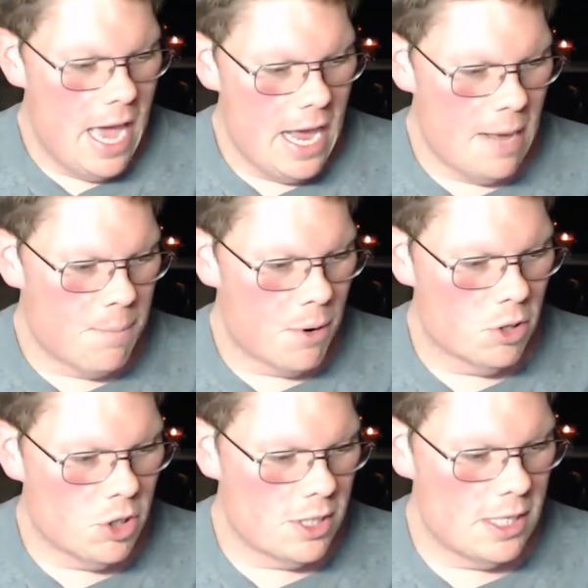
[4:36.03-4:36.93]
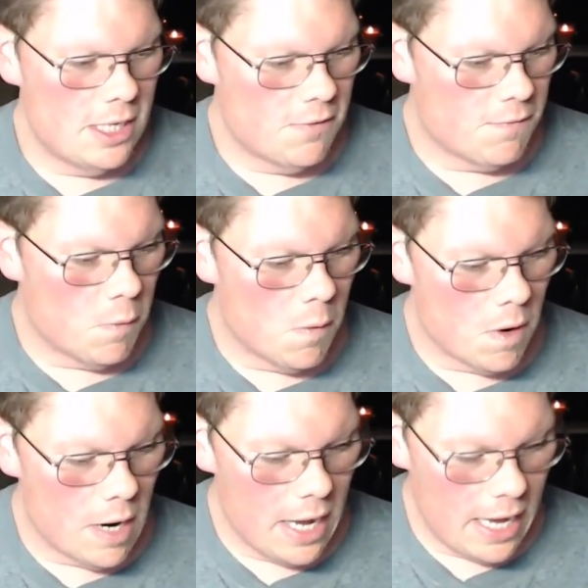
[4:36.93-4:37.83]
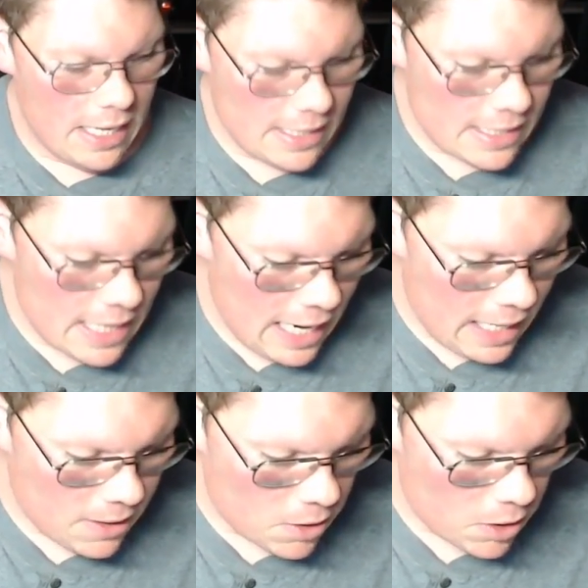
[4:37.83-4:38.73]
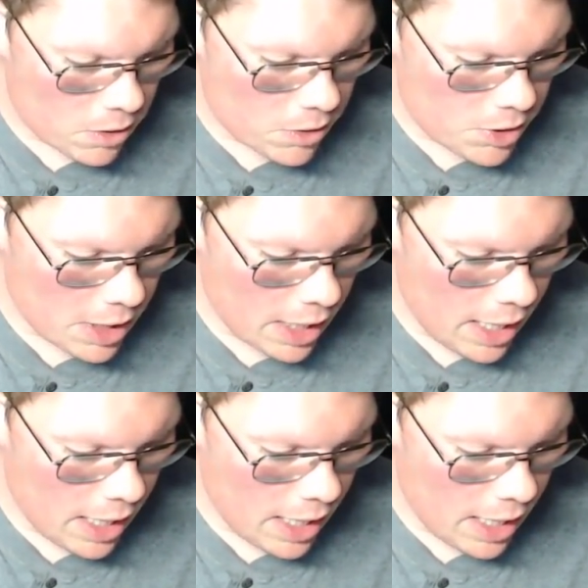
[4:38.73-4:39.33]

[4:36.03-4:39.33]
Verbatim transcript: and I purchased these for eight dollars